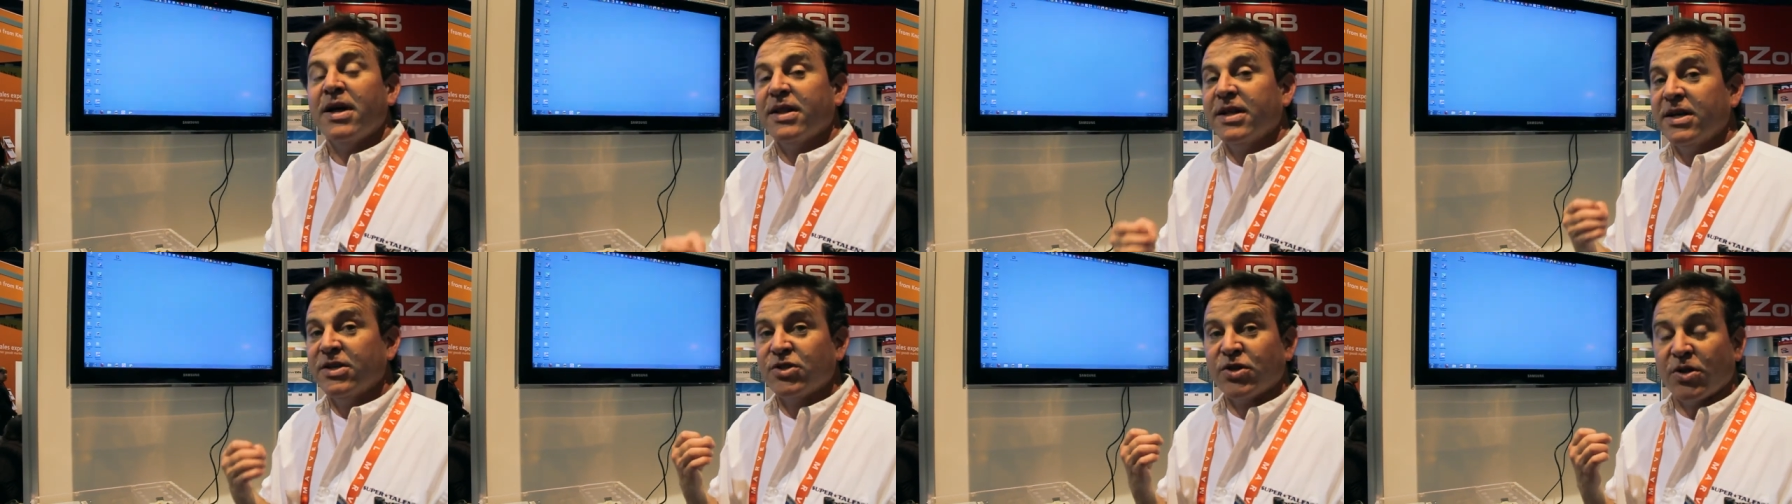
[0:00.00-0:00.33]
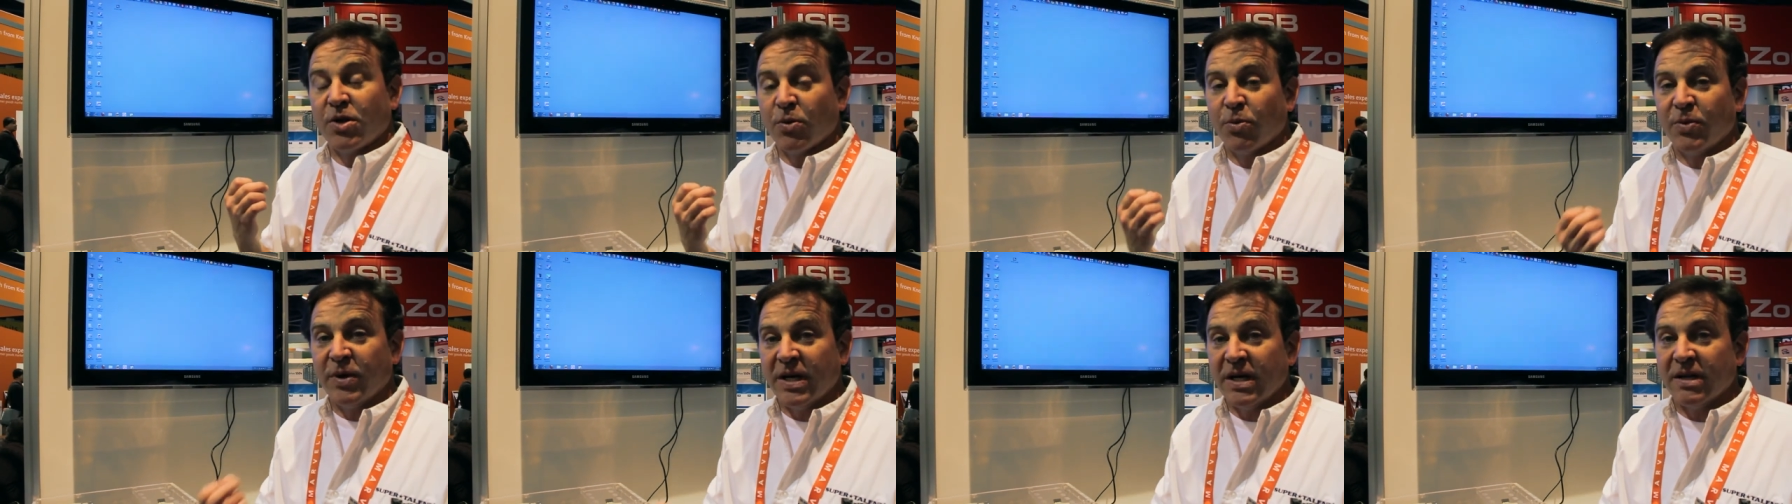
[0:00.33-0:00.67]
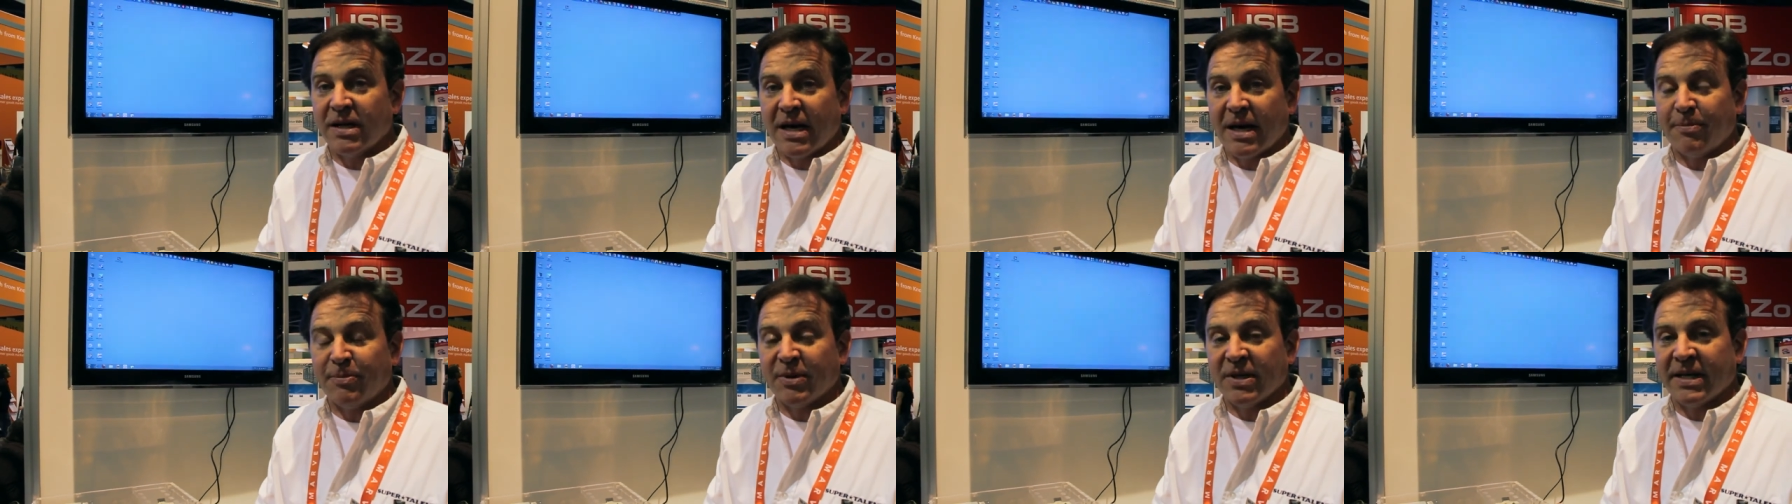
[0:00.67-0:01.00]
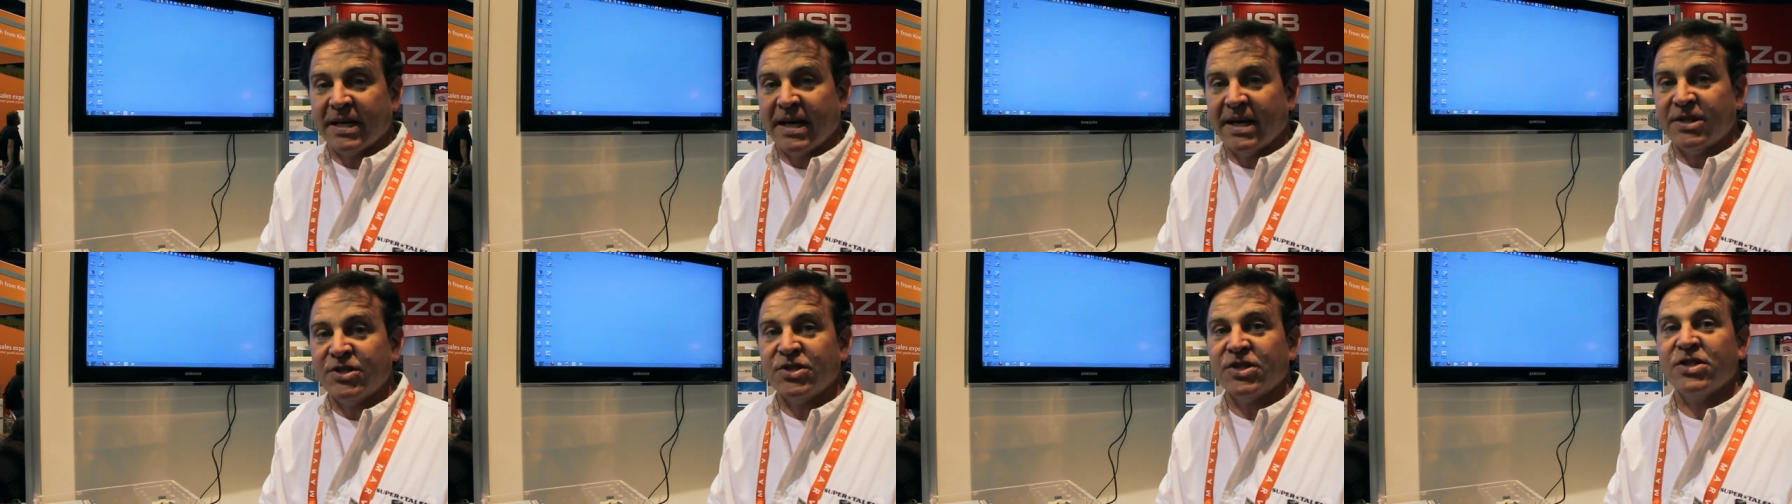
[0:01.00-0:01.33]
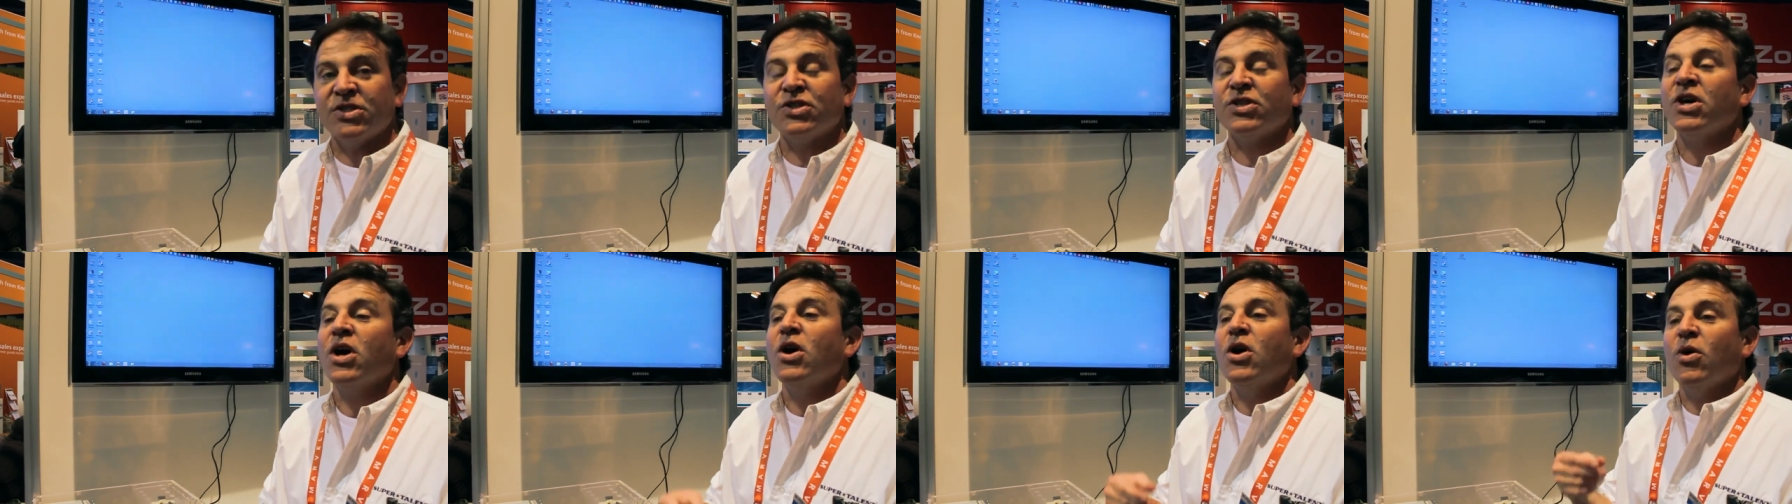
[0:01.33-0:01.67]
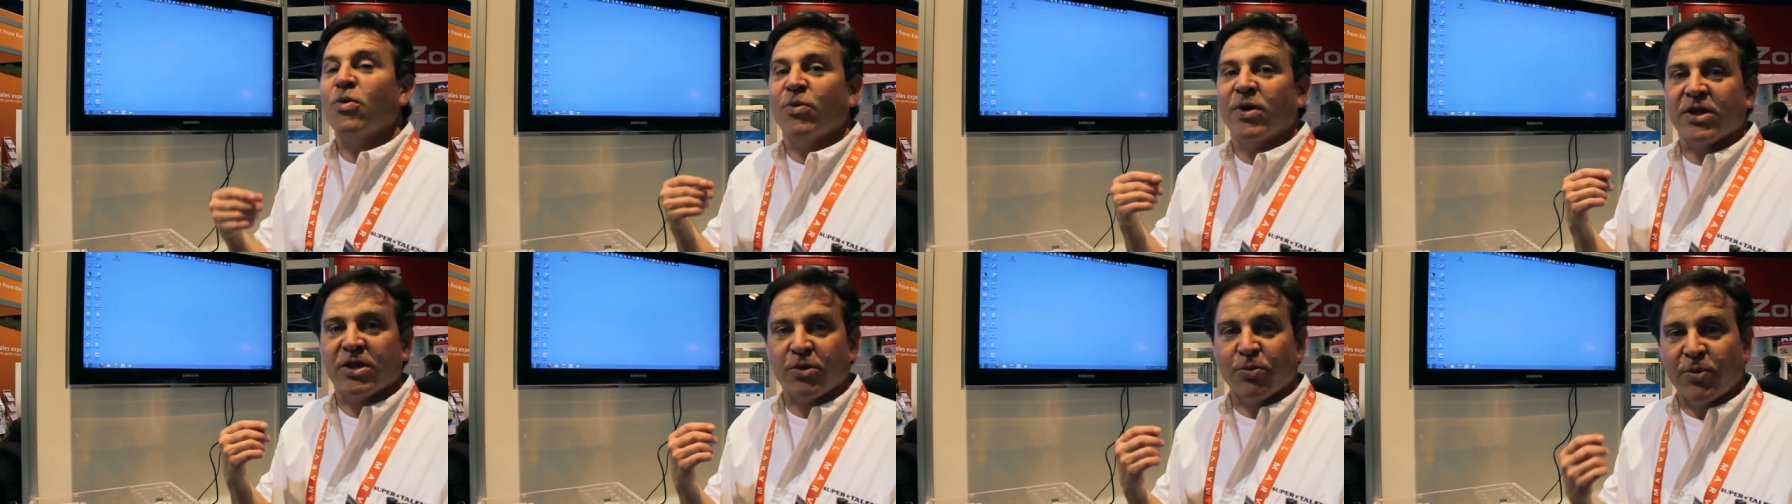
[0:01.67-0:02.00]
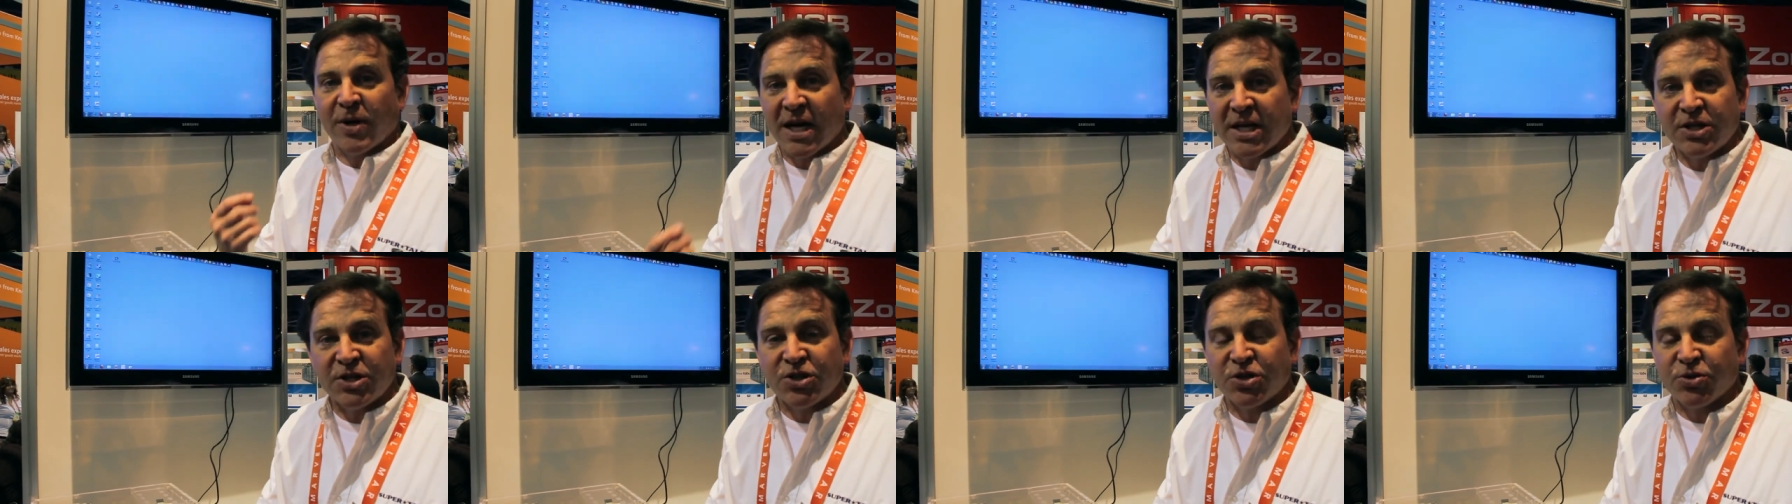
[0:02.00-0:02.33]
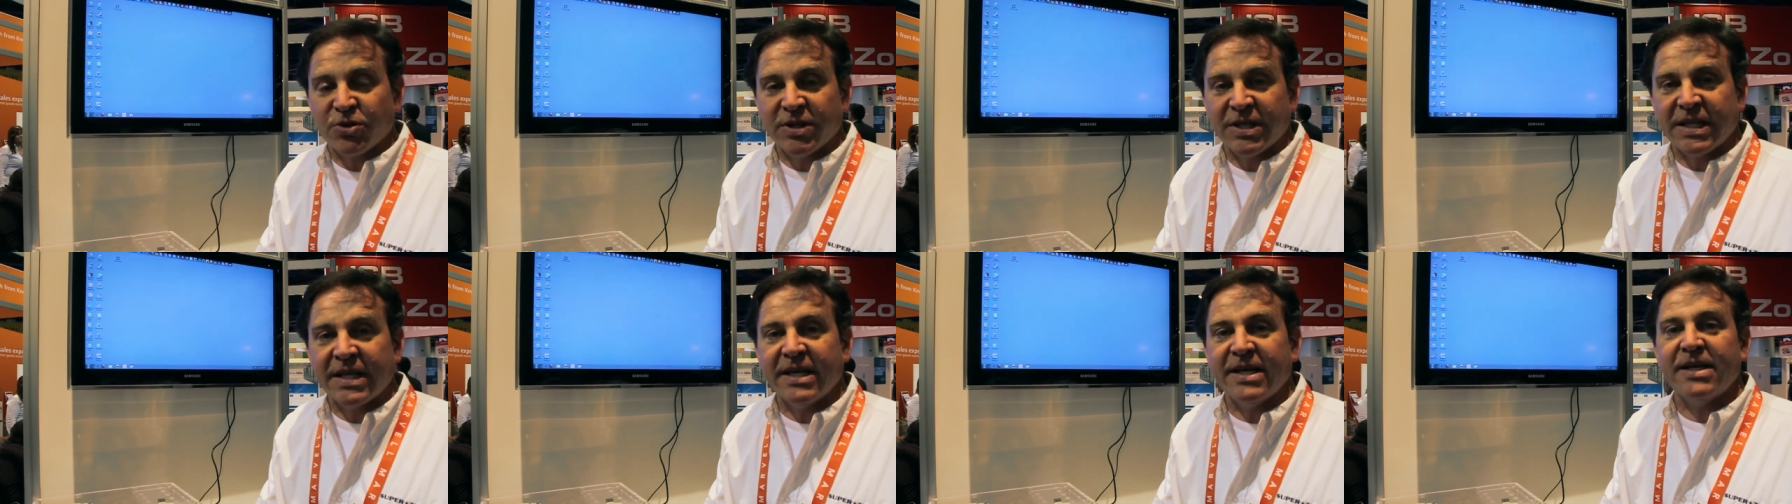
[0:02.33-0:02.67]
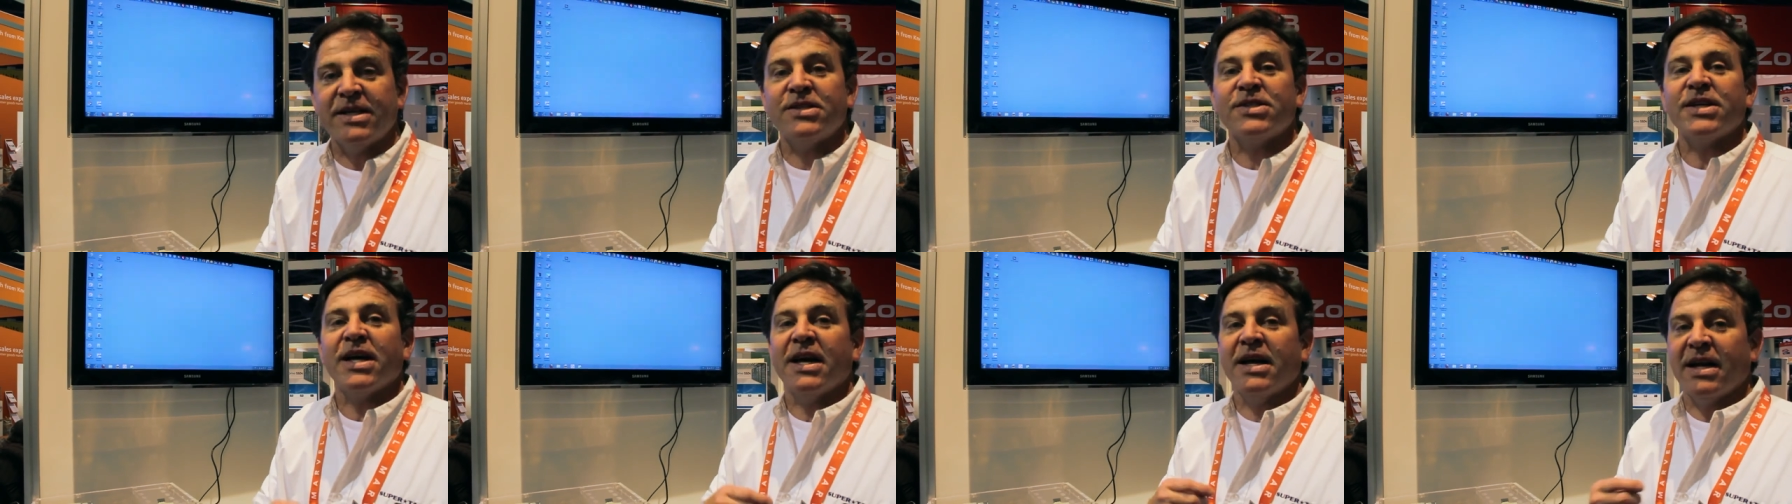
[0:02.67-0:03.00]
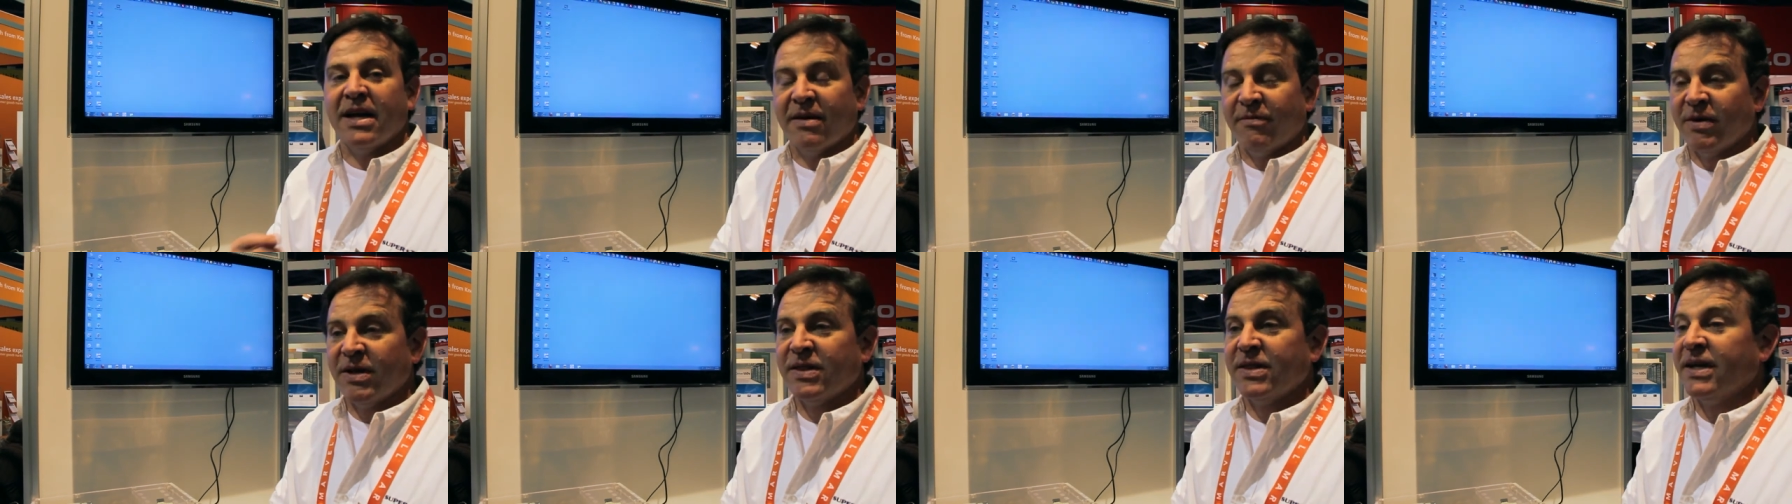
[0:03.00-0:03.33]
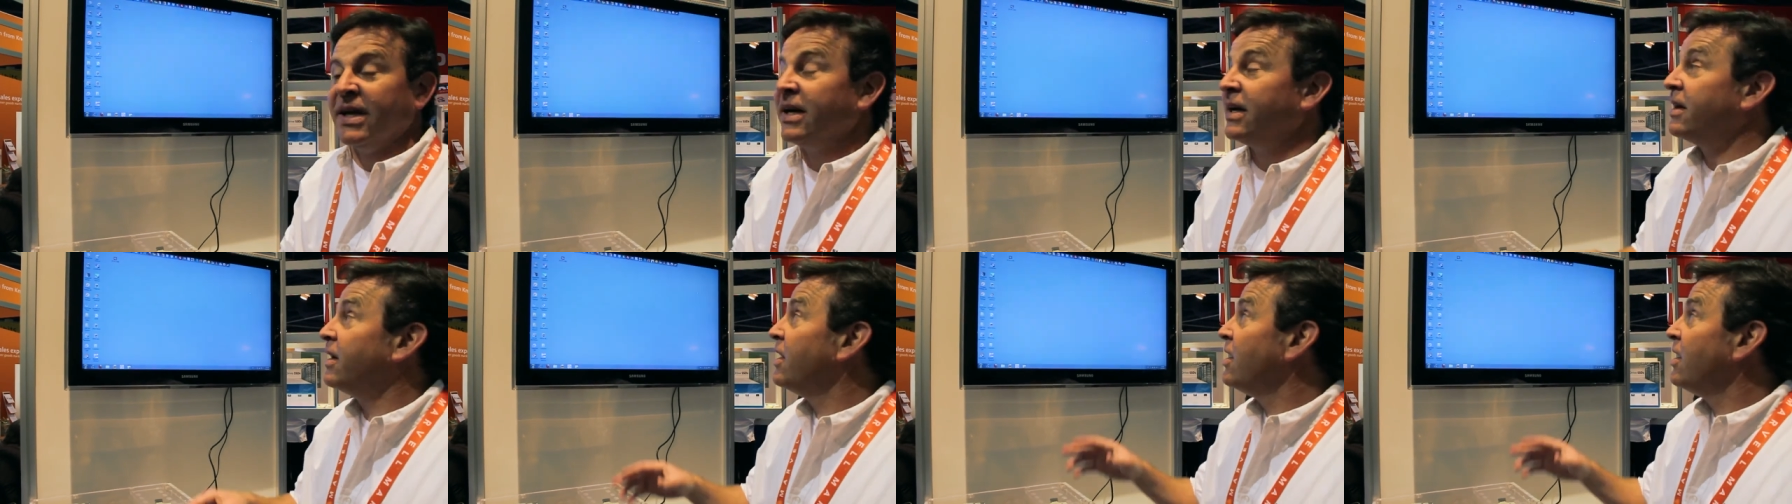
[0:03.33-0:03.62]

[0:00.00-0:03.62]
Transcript: These are the real applications with the registry keys and everything.